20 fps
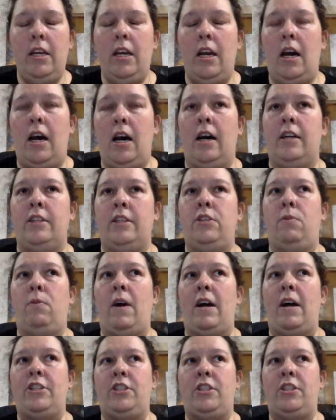to
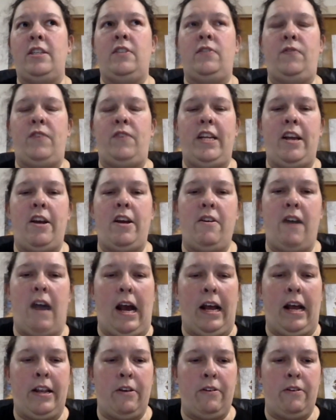watch this video.
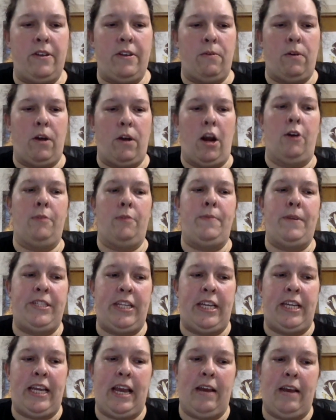I know that we're all
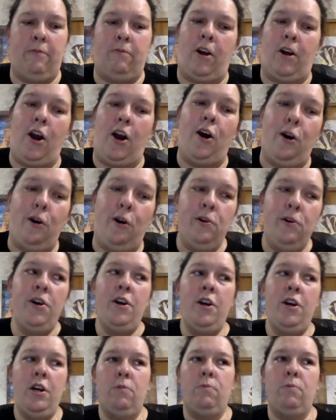busy and we're all
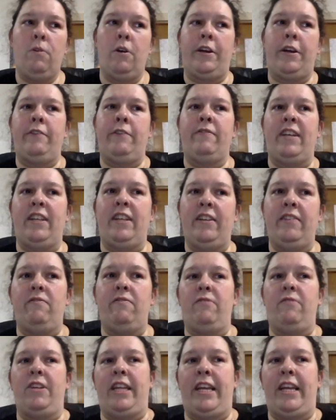working
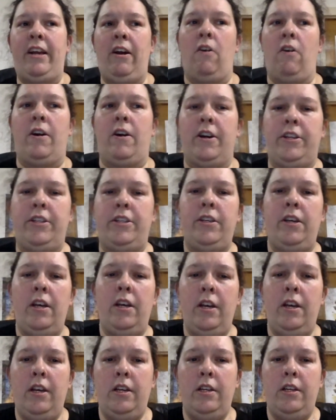really hard
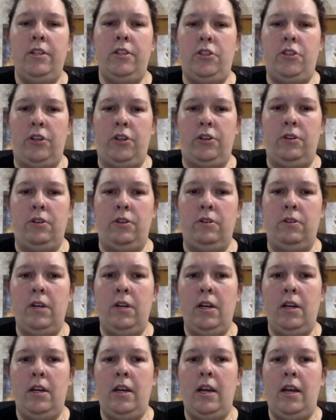to
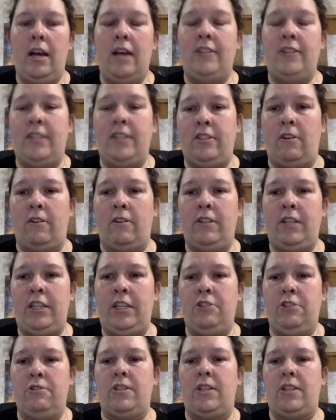assist our
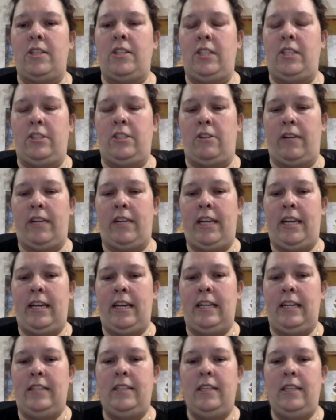teachers, assist our
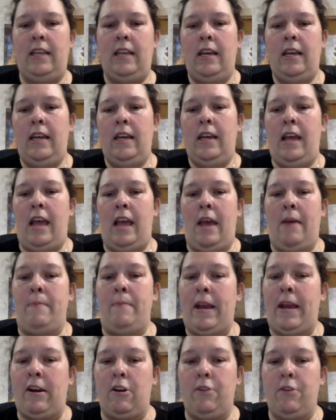kids, and
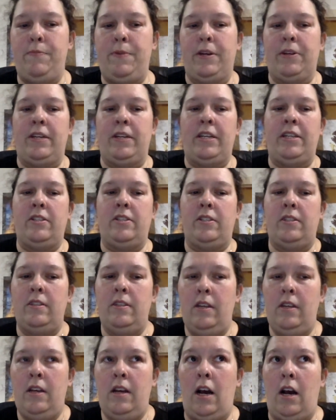make our buildings
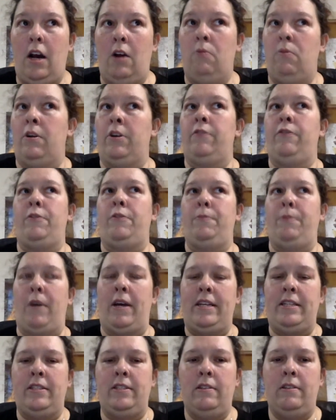a wonderful
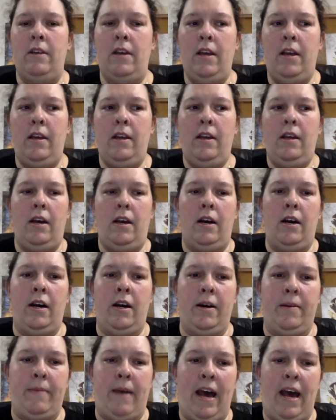place.
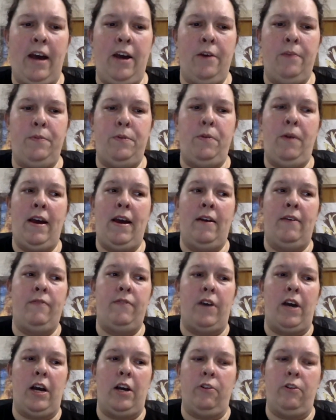I hope you have
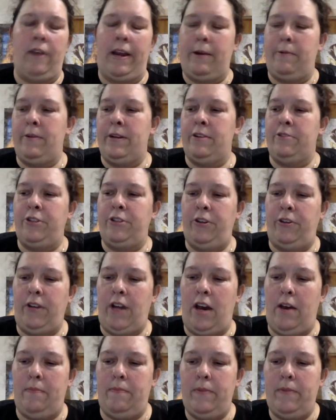a great winter
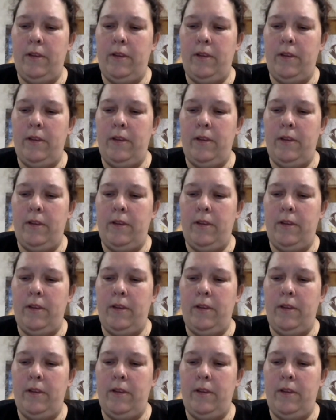tune-up,